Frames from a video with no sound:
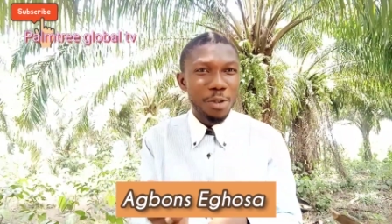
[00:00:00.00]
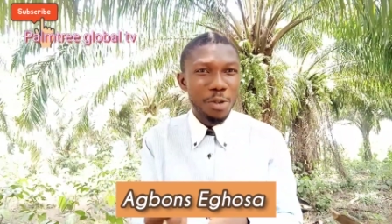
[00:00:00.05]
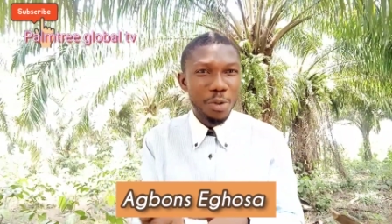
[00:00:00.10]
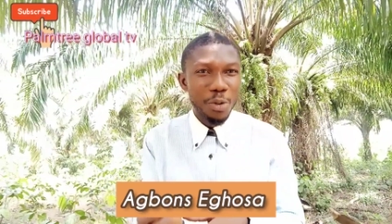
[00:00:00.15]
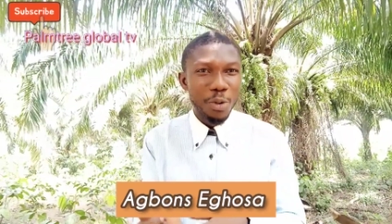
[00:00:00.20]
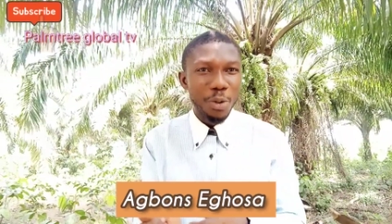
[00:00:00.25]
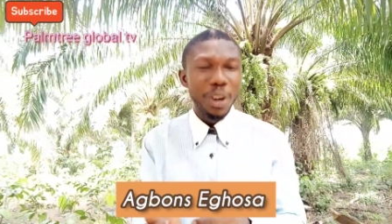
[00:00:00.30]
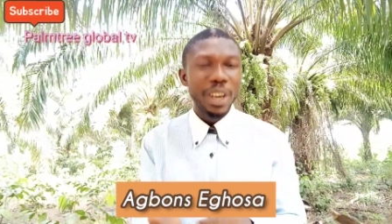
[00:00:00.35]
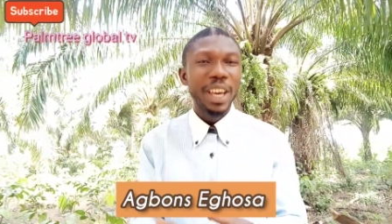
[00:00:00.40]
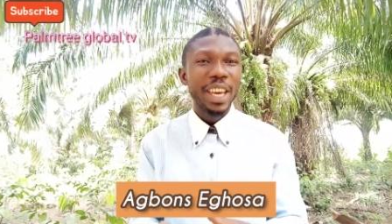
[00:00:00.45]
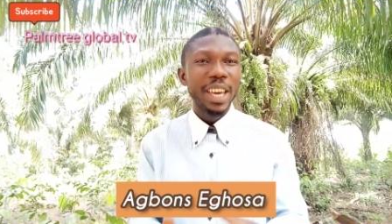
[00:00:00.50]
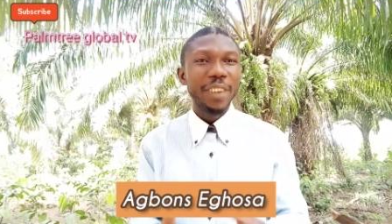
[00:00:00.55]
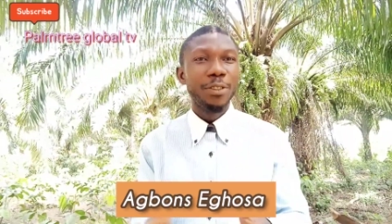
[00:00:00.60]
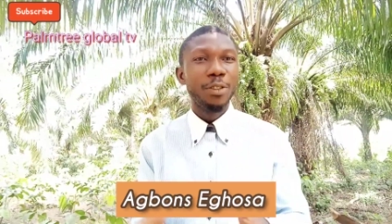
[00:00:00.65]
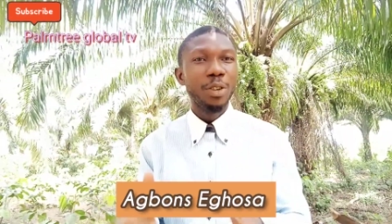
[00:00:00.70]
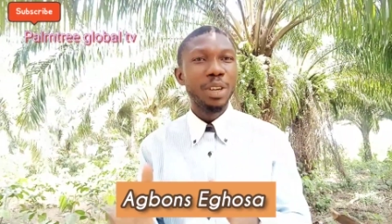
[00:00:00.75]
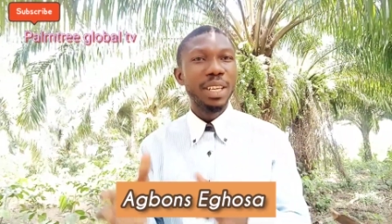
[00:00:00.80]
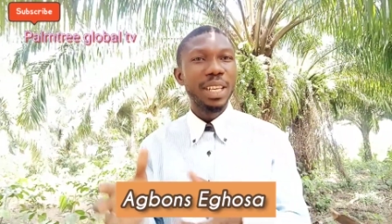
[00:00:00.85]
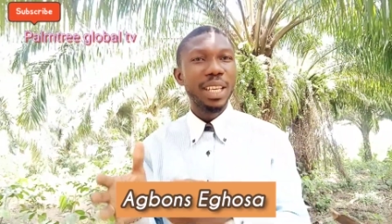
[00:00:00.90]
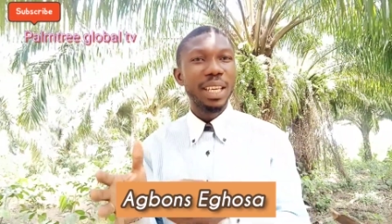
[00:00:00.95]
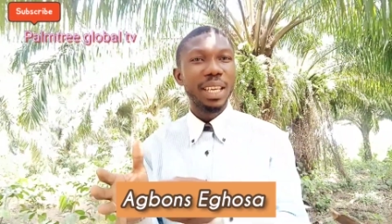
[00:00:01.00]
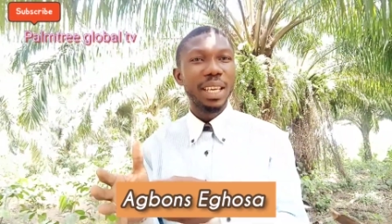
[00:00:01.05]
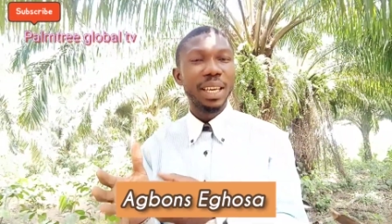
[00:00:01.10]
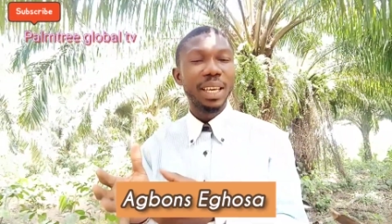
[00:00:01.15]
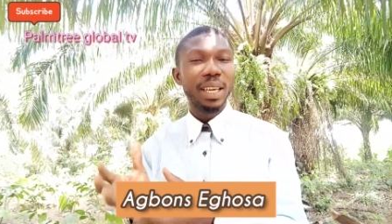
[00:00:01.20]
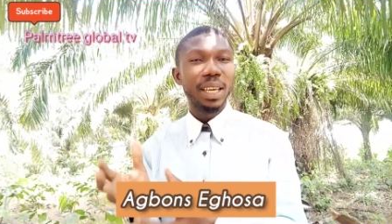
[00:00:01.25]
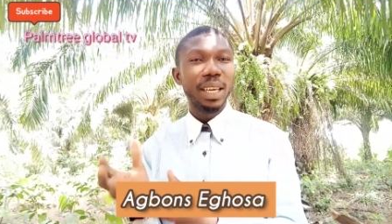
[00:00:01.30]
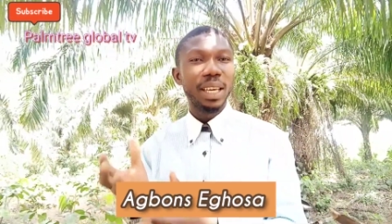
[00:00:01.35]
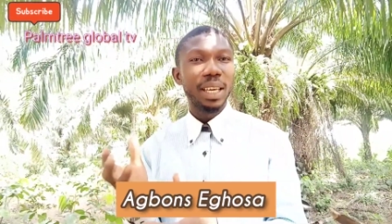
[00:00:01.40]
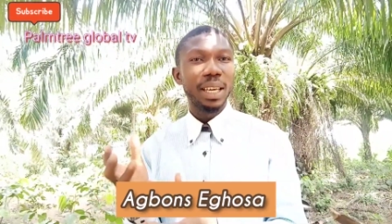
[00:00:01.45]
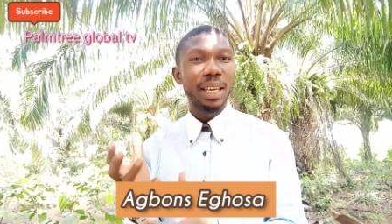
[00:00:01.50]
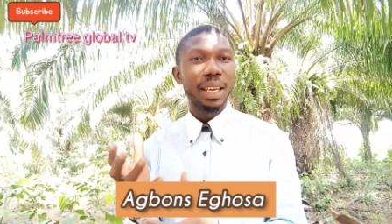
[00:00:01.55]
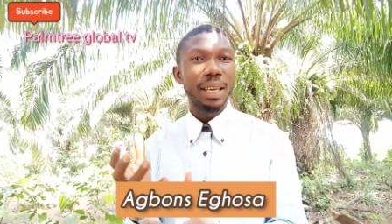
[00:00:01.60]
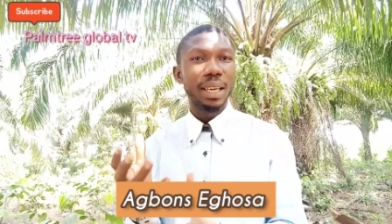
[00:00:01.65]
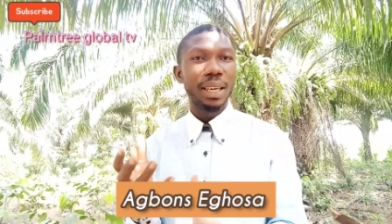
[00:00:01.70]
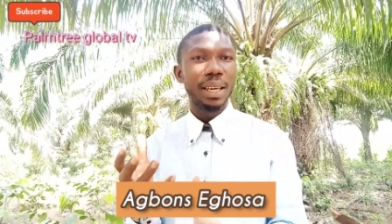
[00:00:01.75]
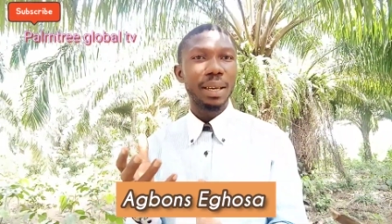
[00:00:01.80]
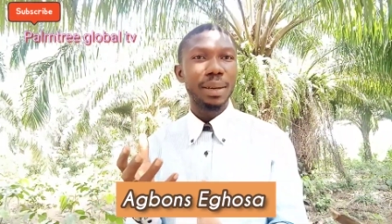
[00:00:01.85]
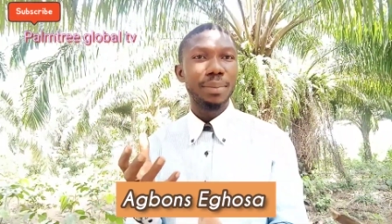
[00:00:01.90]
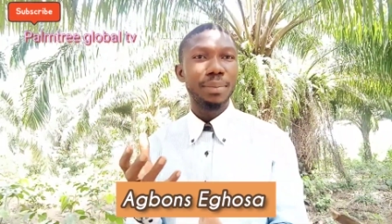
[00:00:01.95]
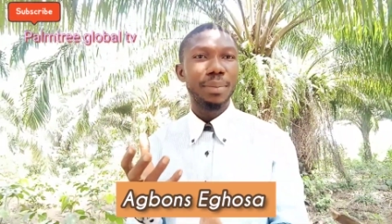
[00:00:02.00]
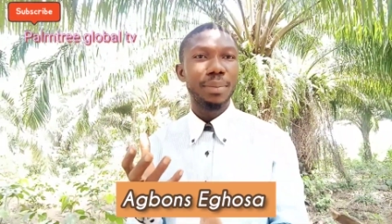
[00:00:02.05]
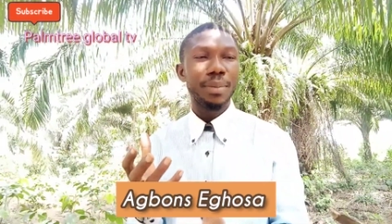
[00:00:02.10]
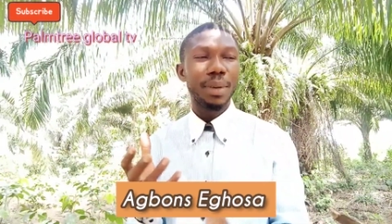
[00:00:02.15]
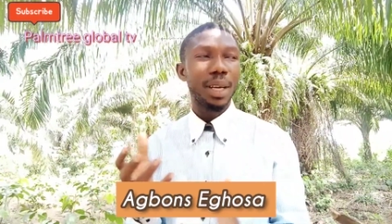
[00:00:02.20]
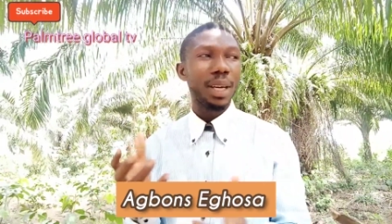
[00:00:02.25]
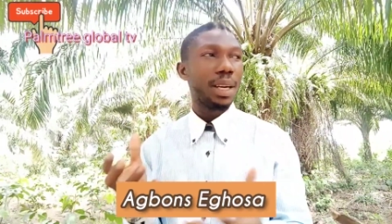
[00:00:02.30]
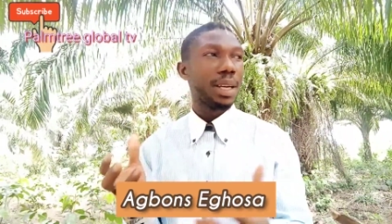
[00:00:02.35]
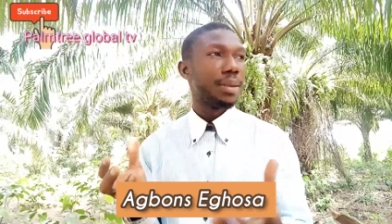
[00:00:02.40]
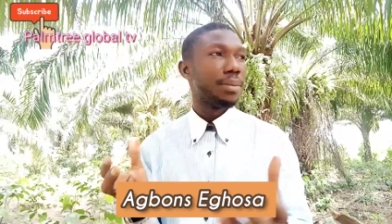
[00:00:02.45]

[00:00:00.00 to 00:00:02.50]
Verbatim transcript: They will package cocoyam for you as if they are packing fast food.